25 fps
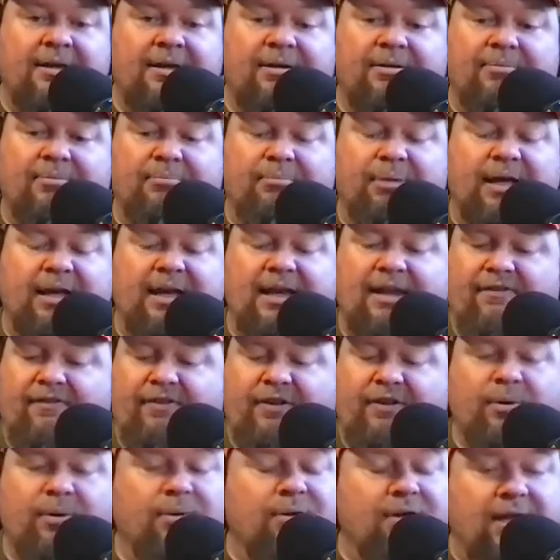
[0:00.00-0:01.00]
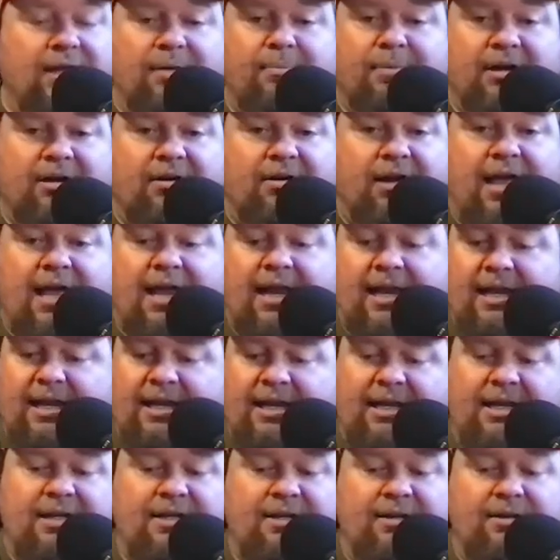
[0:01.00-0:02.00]
But if you're
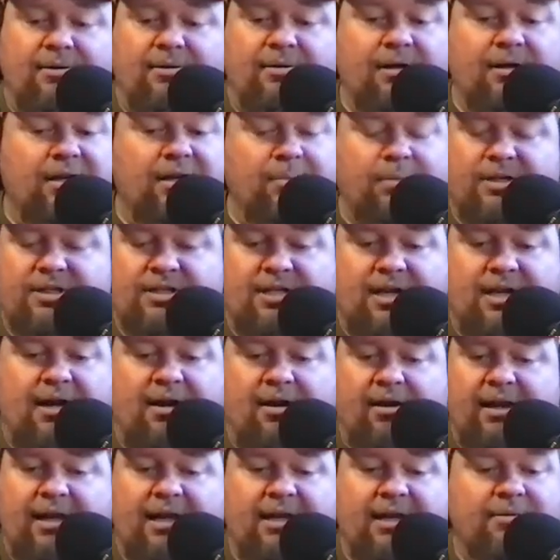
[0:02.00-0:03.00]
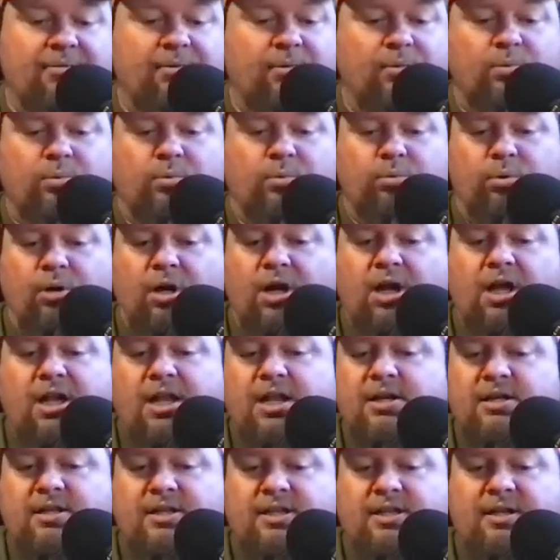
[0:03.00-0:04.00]
Democratic and you're libertarian, run
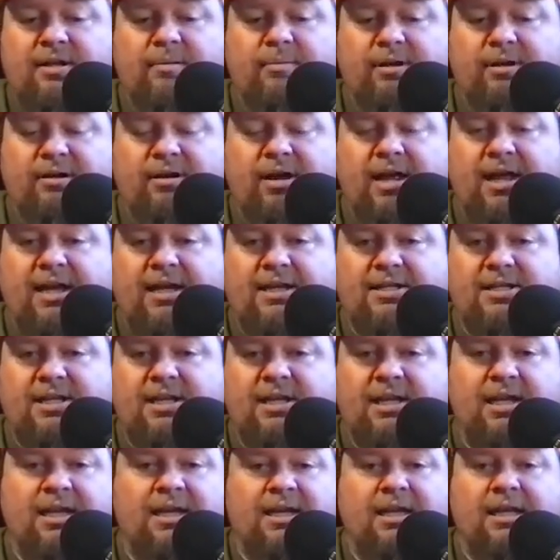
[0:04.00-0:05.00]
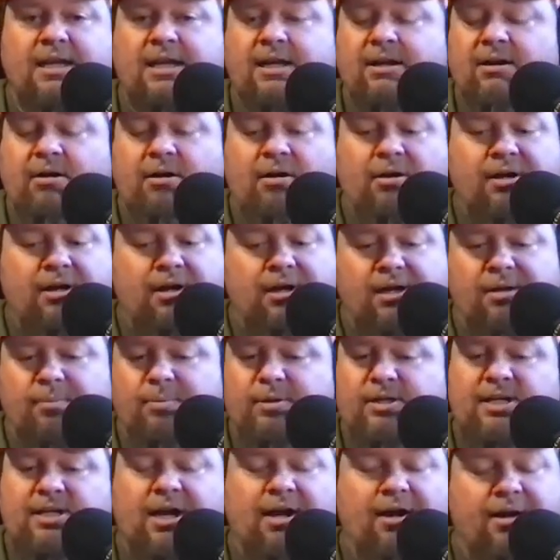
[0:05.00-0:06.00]
under the Democratic ticket, get all your
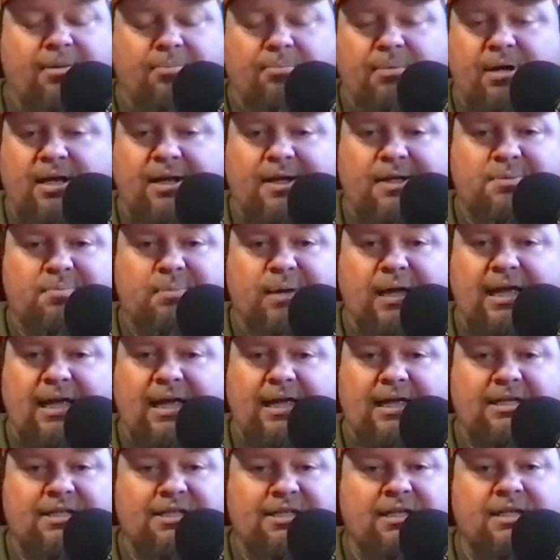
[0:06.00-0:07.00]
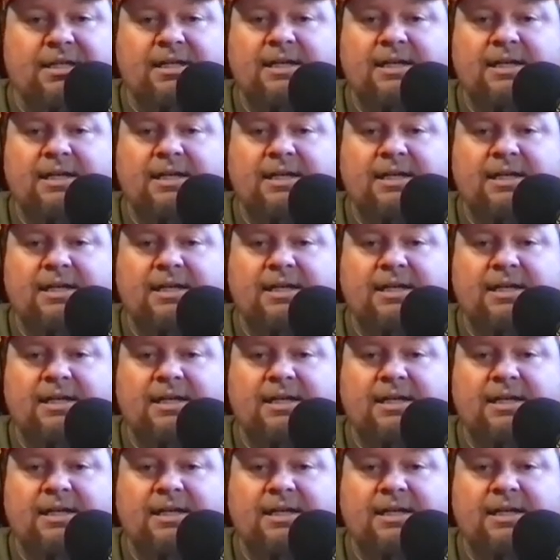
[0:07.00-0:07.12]
libertarian buddies behind you.